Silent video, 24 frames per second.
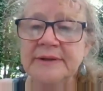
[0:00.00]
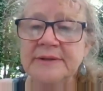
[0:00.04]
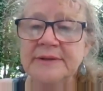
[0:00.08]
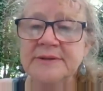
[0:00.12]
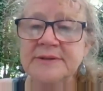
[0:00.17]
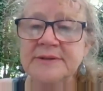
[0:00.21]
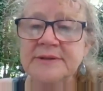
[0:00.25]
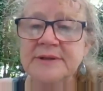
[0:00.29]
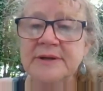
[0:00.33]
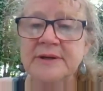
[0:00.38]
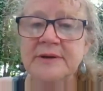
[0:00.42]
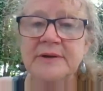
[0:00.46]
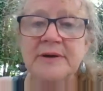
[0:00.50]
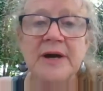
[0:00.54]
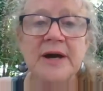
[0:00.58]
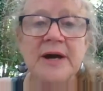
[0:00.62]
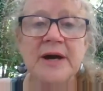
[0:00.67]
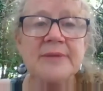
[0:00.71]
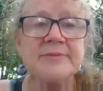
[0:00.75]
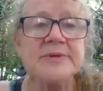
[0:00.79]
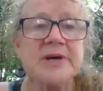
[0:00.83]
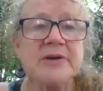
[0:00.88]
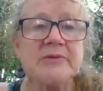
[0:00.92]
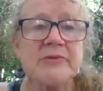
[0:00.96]
So
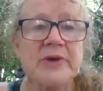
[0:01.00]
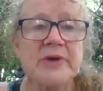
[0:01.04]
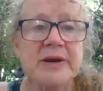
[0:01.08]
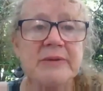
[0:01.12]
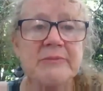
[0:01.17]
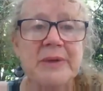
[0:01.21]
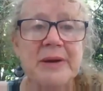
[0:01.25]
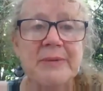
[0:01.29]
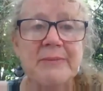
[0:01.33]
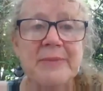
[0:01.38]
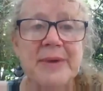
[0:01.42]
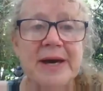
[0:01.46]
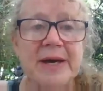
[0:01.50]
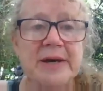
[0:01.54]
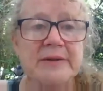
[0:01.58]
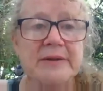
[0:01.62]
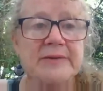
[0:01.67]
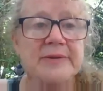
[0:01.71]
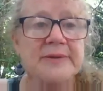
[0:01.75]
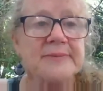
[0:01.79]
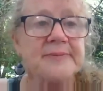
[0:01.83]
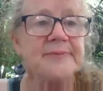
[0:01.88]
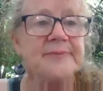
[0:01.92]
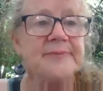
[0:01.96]
I'm done running my mouth.
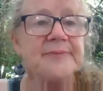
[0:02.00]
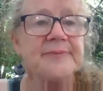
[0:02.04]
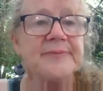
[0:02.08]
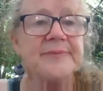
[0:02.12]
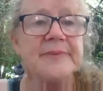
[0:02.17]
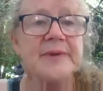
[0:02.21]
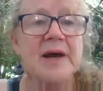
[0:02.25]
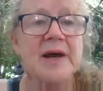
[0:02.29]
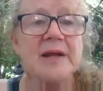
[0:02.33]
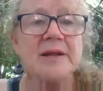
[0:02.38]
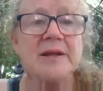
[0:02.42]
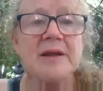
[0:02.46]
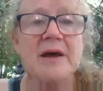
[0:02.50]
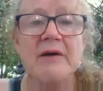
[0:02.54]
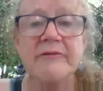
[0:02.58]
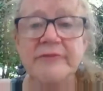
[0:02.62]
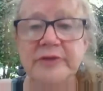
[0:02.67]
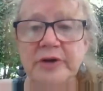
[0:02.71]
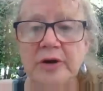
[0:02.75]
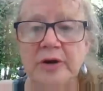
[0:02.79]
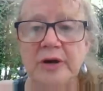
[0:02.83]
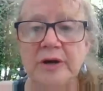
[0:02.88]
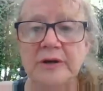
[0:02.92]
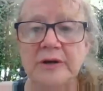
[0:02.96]
I love
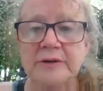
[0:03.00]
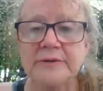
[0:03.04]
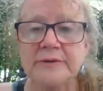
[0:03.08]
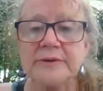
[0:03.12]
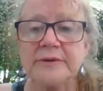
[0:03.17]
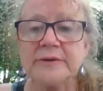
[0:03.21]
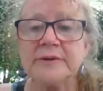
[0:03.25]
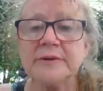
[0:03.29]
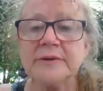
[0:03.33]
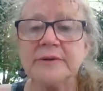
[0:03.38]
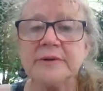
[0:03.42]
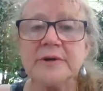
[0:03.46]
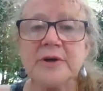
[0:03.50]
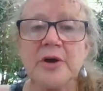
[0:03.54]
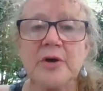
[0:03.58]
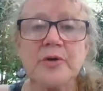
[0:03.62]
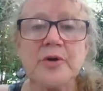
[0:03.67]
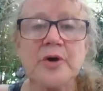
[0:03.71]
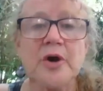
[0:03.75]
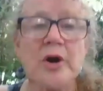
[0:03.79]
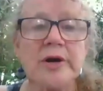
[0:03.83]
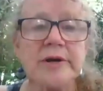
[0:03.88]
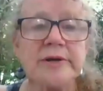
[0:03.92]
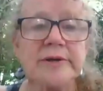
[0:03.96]
y'all. Go
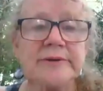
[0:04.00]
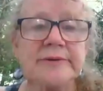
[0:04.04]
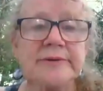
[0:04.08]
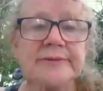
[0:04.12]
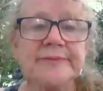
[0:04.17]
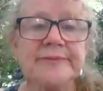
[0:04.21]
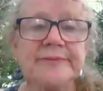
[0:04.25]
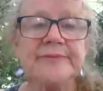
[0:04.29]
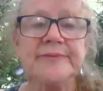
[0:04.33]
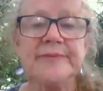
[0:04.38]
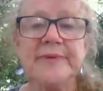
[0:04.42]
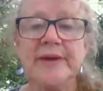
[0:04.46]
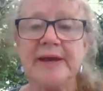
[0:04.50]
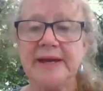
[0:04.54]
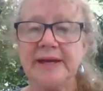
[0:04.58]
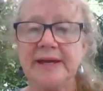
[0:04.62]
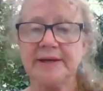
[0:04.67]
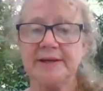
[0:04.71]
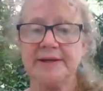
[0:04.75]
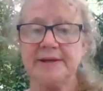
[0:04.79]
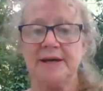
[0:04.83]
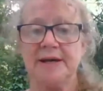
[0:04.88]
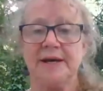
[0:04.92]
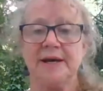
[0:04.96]
garden
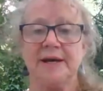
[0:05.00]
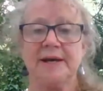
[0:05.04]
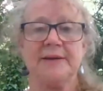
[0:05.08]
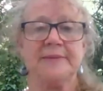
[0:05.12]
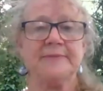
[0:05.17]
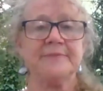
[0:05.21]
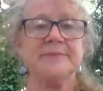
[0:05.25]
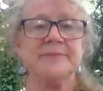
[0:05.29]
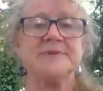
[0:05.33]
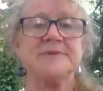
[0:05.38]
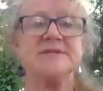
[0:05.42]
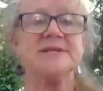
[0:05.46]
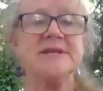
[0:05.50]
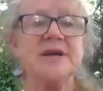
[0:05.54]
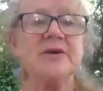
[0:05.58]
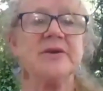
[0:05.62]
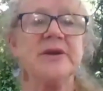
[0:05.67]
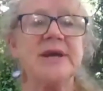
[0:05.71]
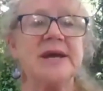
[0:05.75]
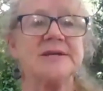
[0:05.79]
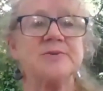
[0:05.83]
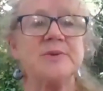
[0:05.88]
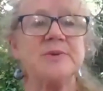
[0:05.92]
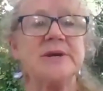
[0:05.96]
and uh, see y'all
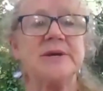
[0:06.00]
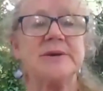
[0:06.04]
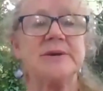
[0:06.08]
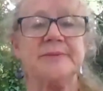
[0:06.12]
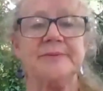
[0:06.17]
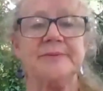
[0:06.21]
next week.